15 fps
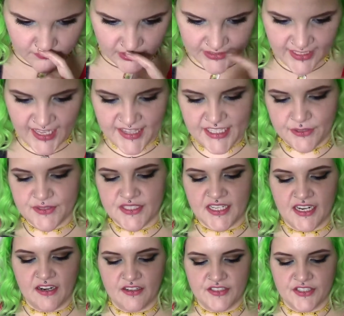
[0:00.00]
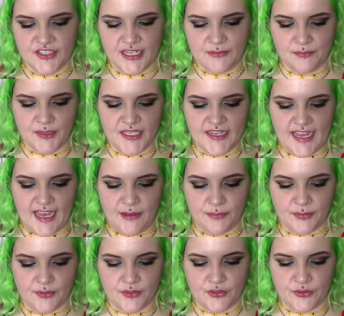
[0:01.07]
yeah, there was a character named
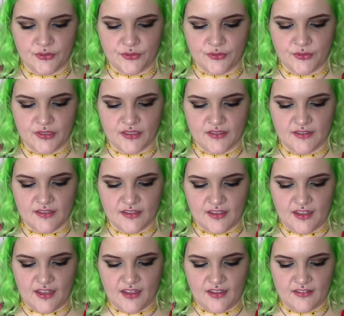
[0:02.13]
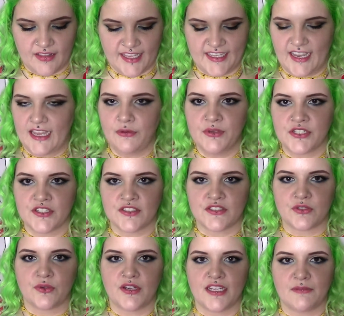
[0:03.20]
BDAP who, like, I wish the
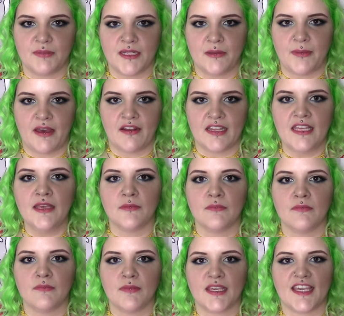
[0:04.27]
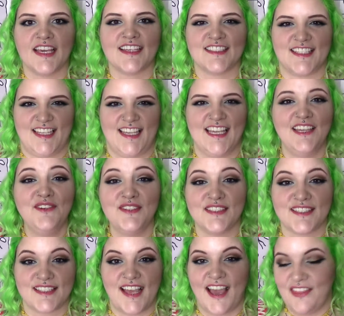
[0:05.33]
story had been about him, because
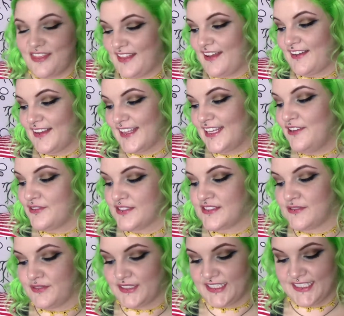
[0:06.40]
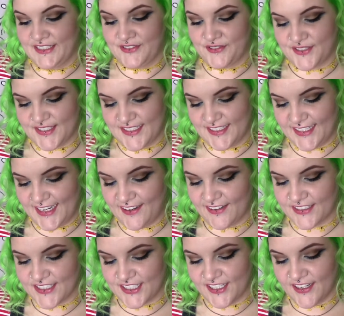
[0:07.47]
I thought he was a really interesting
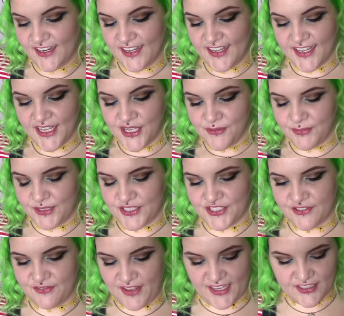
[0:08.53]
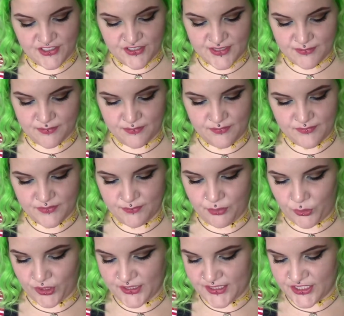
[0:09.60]
character. But Shevek just
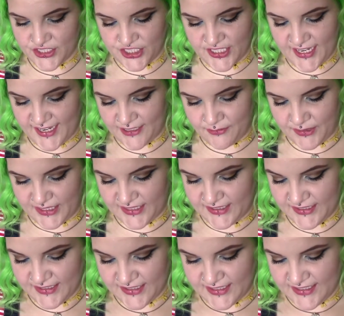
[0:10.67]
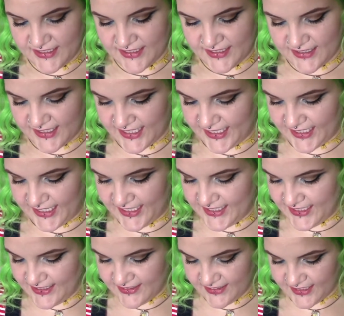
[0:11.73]
bored the shit out of me. Like, I
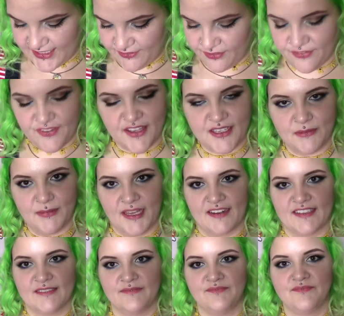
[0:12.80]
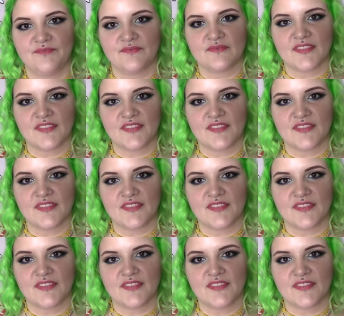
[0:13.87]
didn't give a fuck about him.